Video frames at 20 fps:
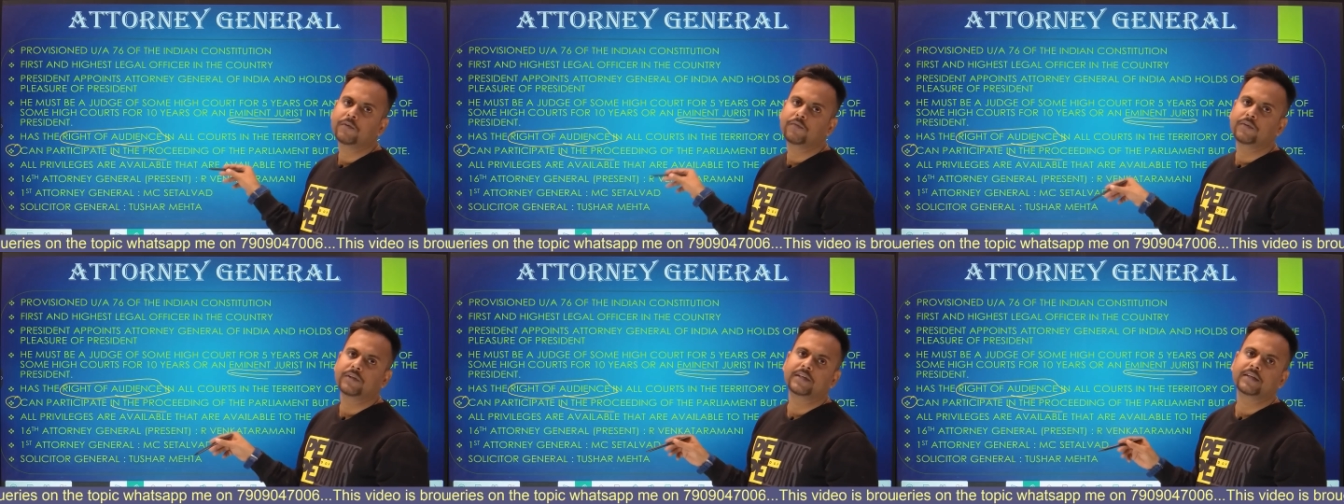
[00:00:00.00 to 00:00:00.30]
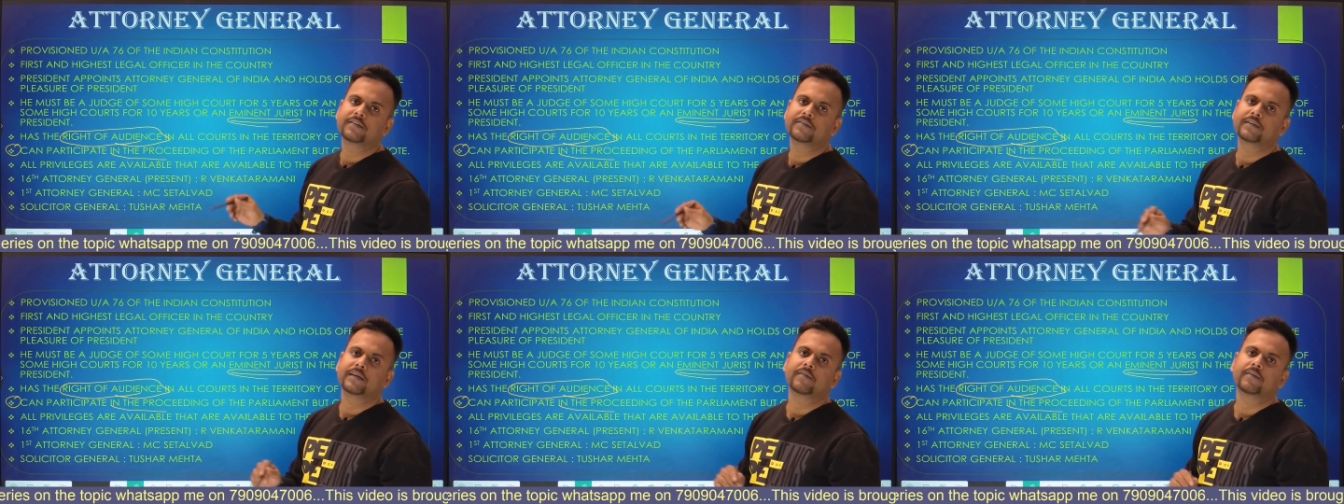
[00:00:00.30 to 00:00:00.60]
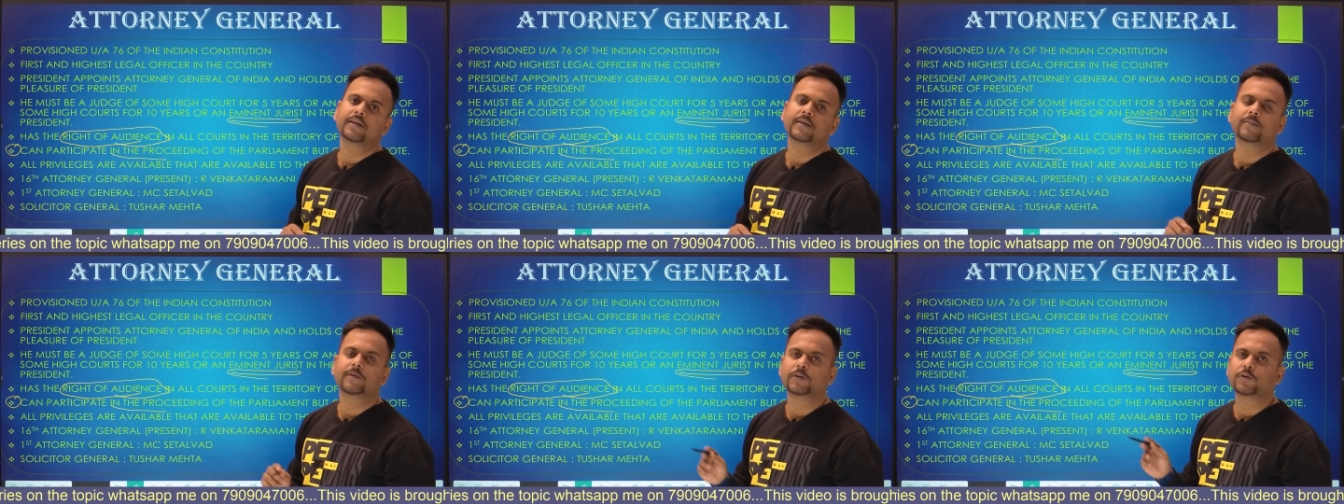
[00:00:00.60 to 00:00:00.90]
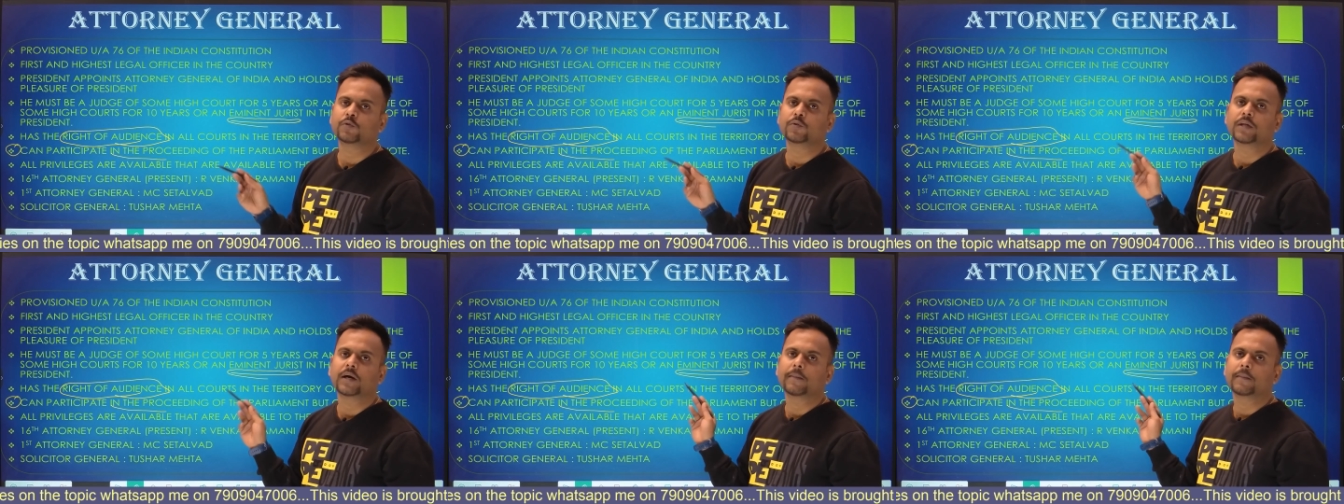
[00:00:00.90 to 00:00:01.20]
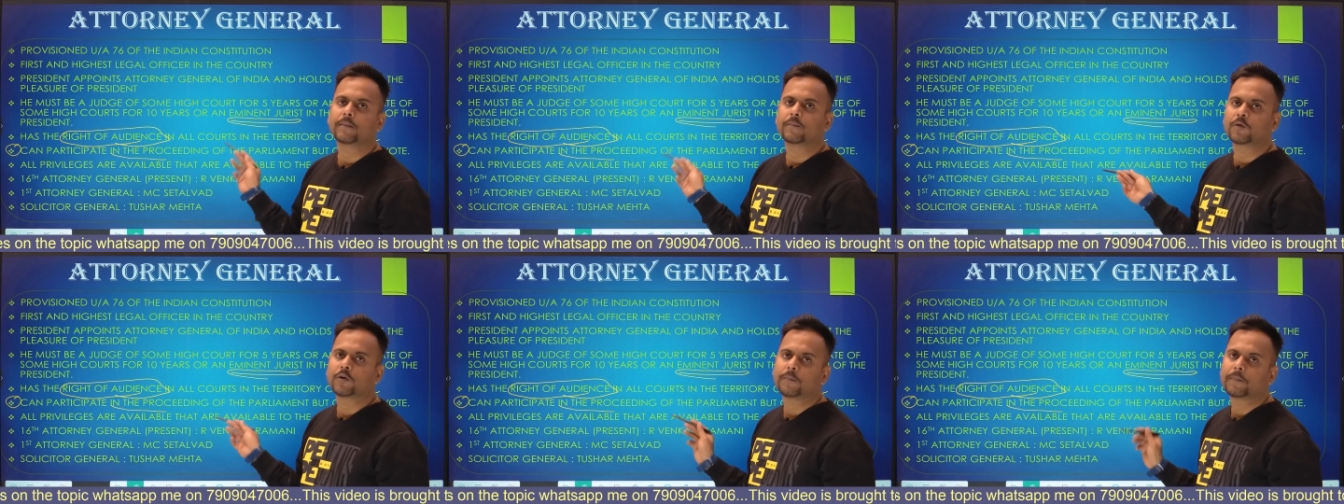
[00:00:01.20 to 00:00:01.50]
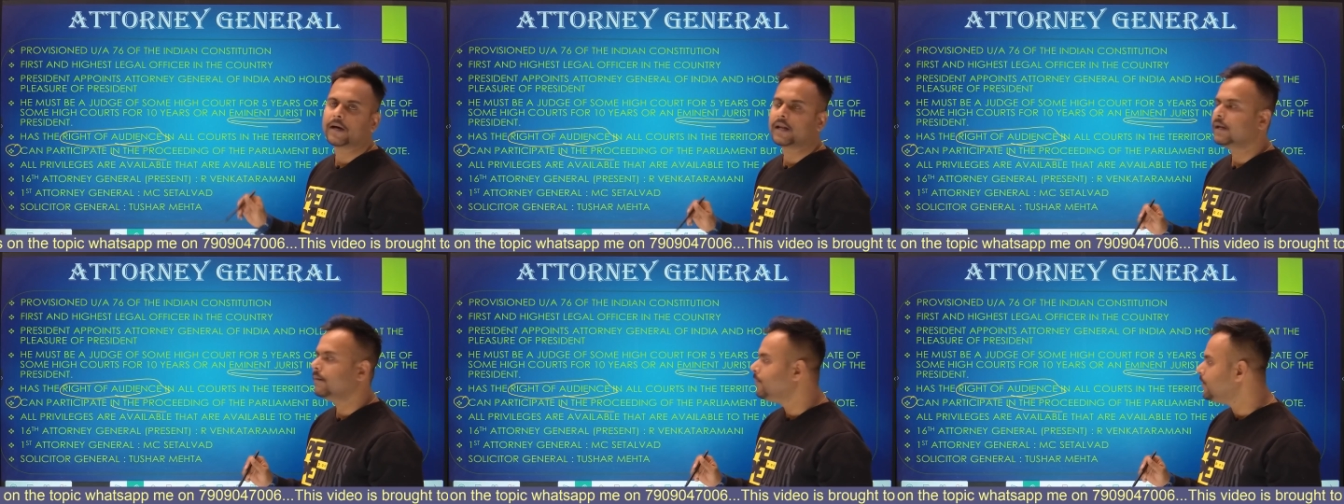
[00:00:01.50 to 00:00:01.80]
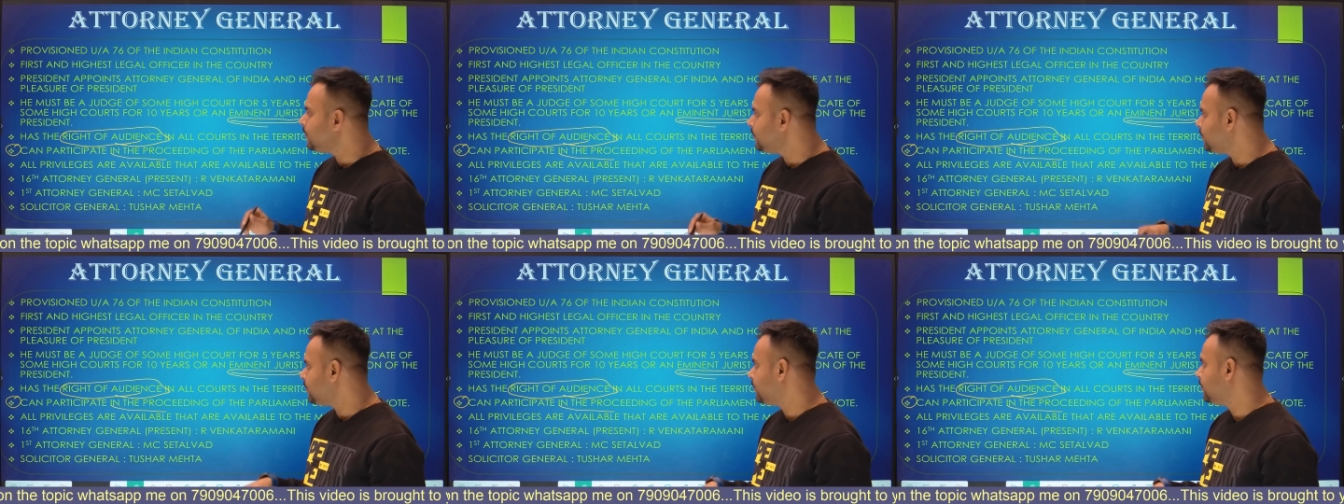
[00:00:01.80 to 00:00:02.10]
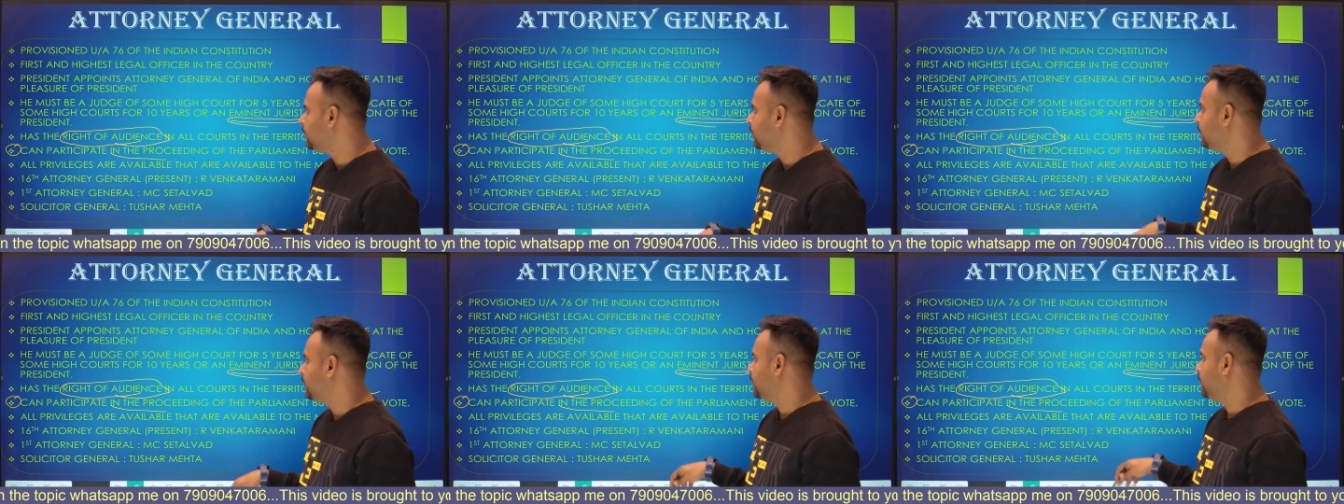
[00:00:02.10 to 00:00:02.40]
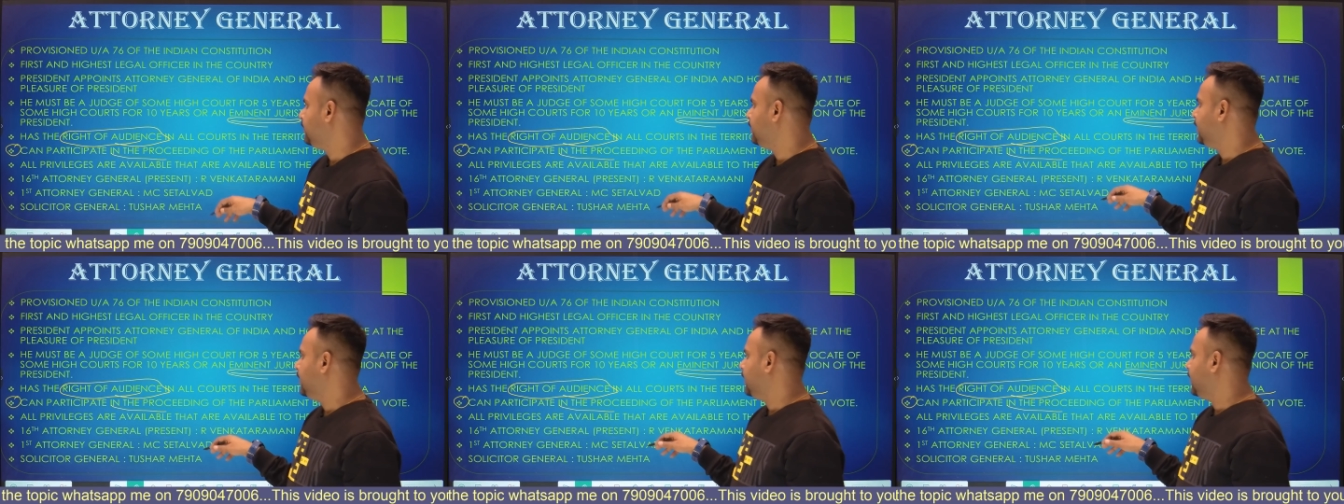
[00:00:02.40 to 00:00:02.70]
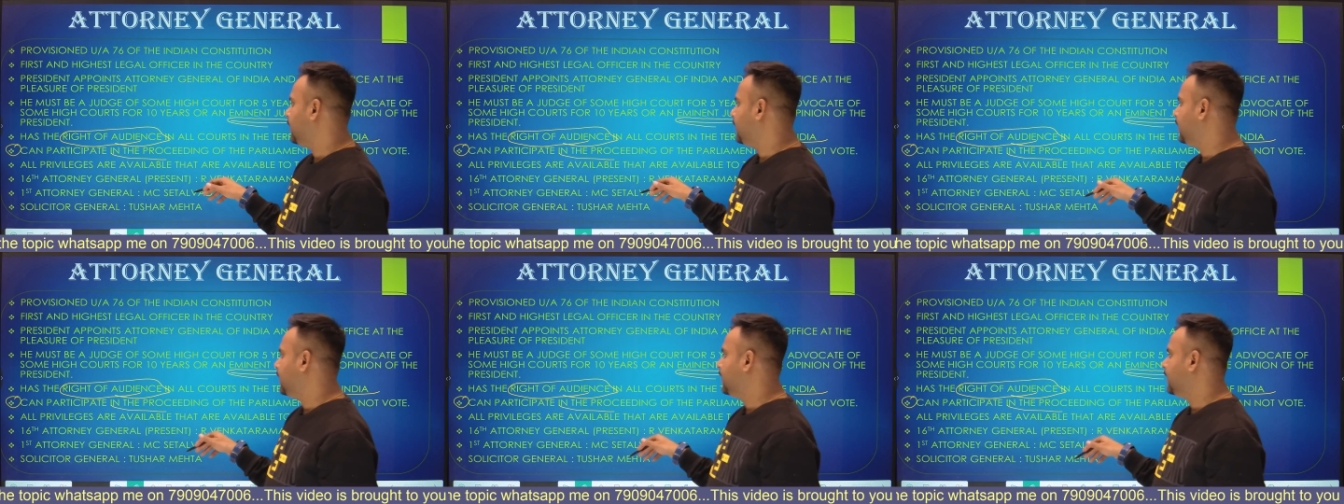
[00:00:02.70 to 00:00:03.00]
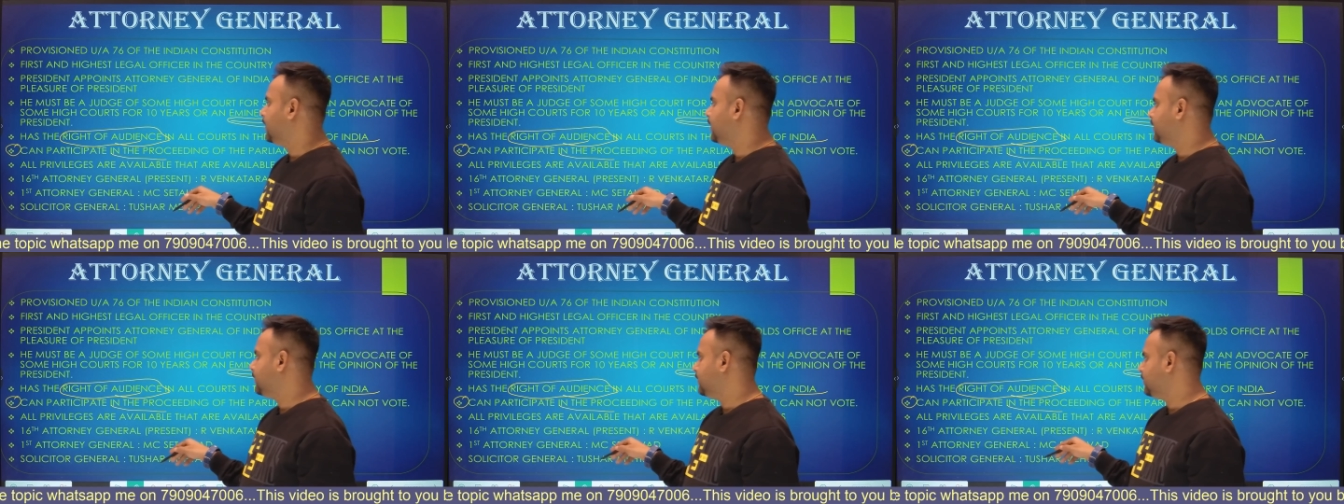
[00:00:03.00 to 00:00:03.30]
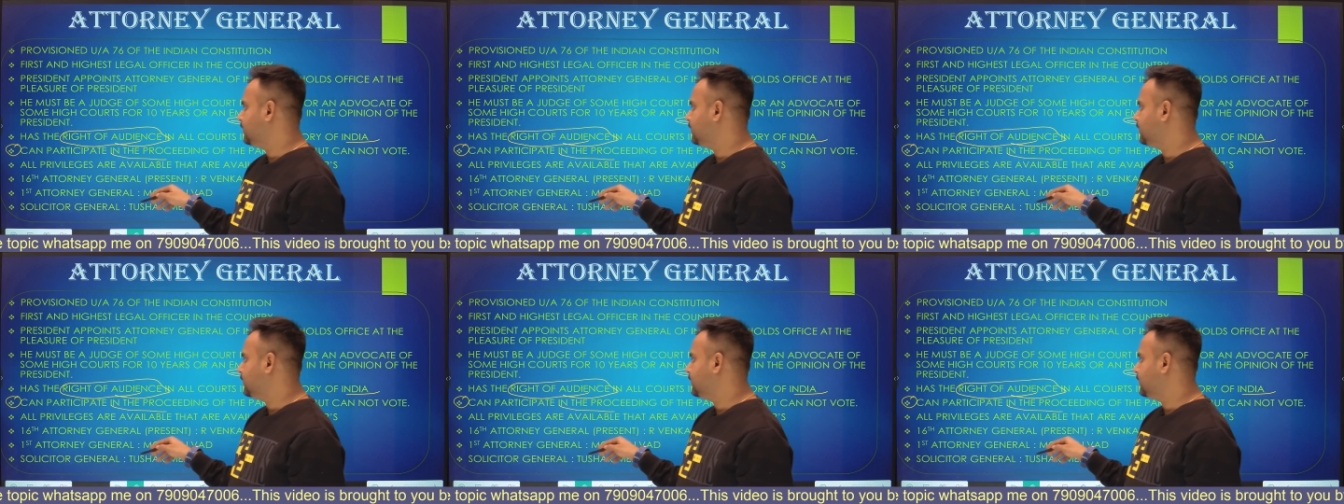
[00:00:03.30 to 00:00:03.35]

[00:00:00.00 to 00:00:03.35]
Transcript: which is available to the member of parliament. And the